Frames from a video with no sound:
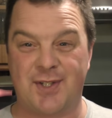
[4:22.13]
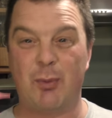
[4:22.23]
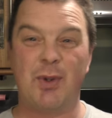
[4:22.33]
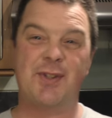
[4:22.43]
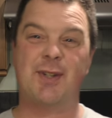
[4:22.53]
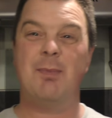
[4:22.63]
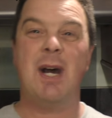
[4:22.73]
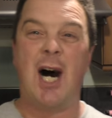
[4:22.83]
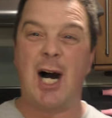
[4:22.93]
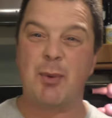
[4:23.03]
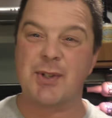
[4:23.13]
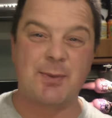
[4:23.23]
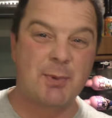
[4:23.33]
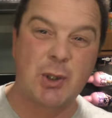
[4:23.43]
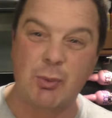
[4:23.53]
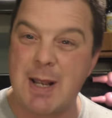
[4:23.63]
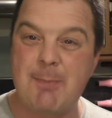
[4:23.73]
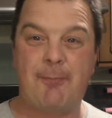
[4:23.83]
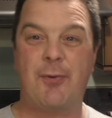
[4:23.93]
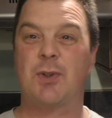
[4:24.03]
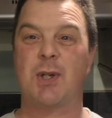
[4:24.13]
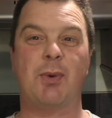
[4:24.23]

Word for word: I want some, I want some grapefruit.